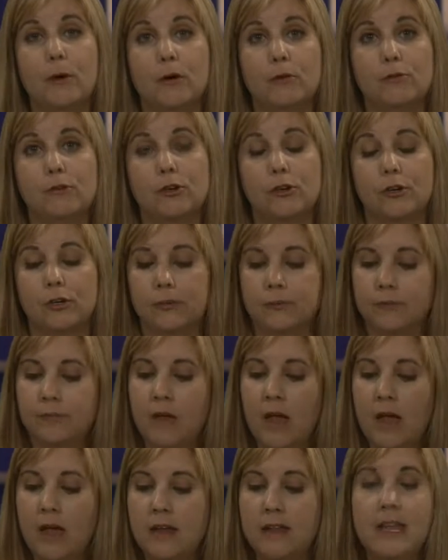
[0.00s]
Brosher.
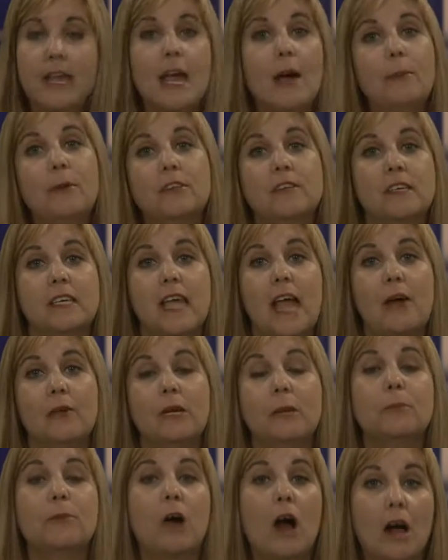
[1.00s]
The Hamilton
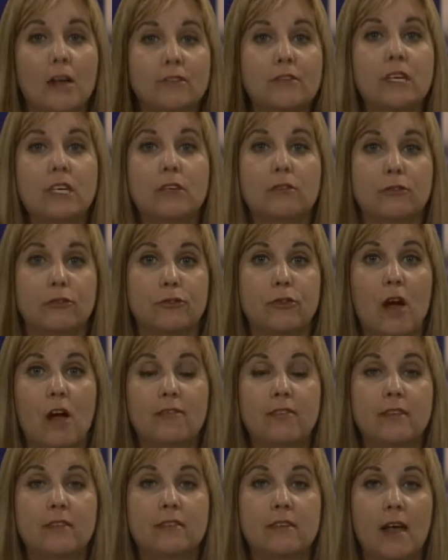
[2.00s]
County Prosecutor's
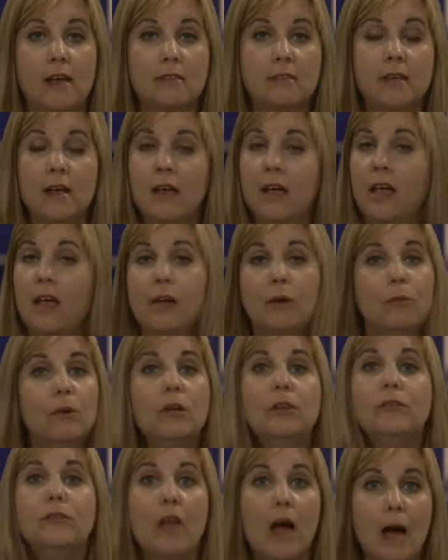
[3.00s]
Office says it
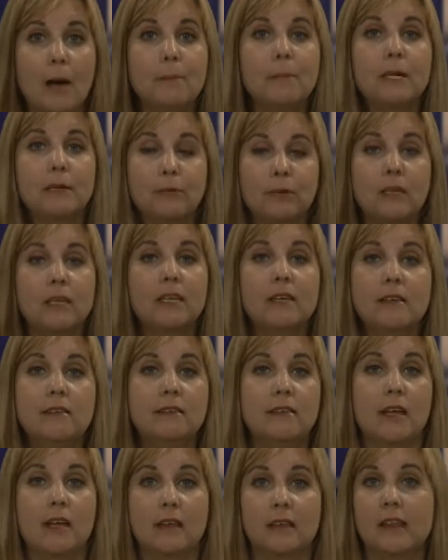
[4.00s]
will not be
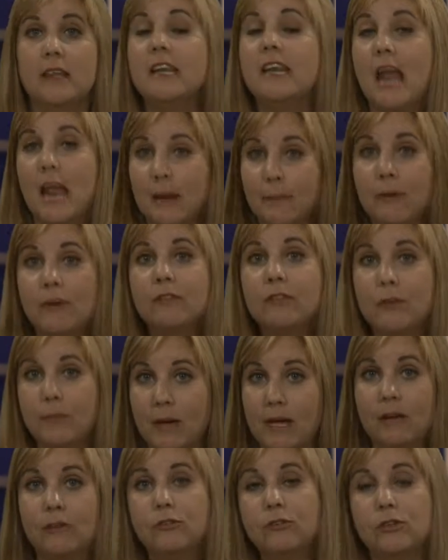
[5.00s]
releasing the name of the
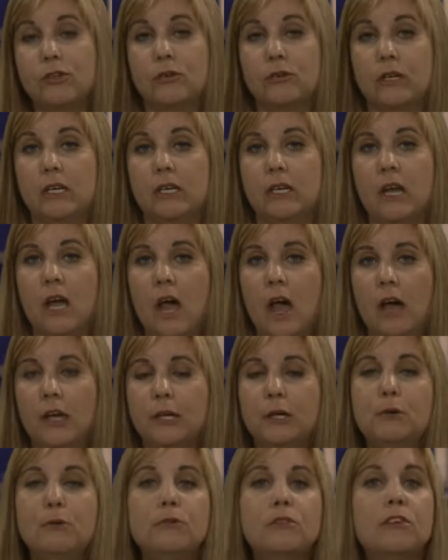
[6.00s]
male student
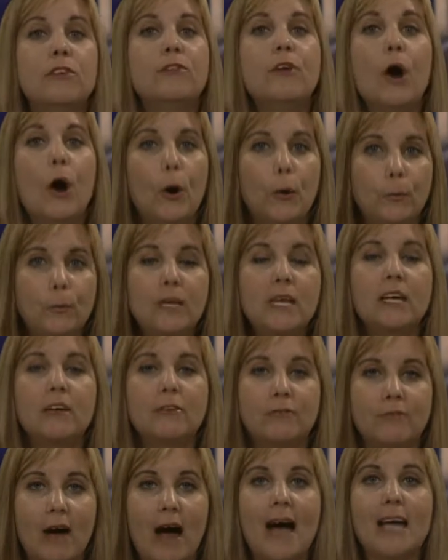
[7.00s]
accused of
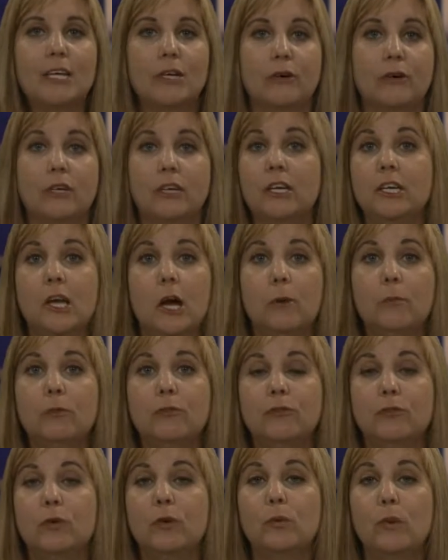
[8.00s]
opening fire in a
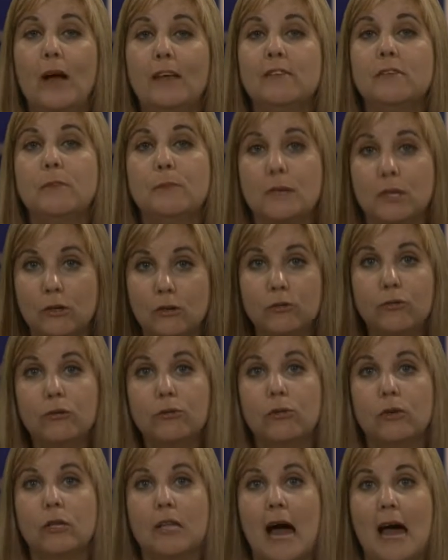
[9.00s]
Noblesville West Middle
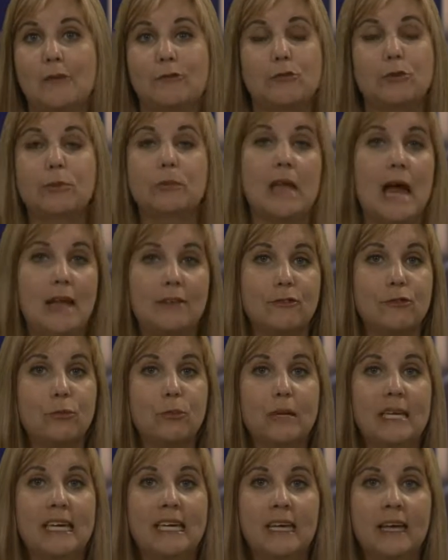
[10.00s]
School classroom last
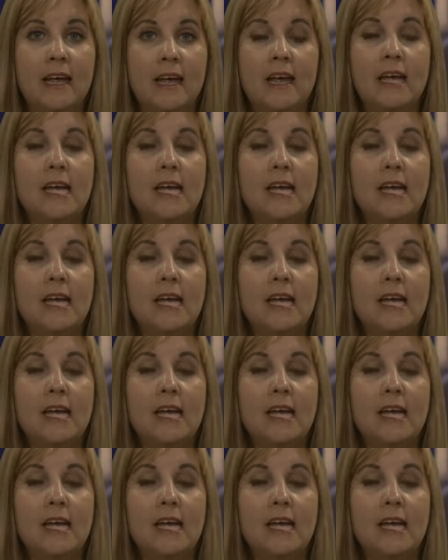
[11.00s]
week,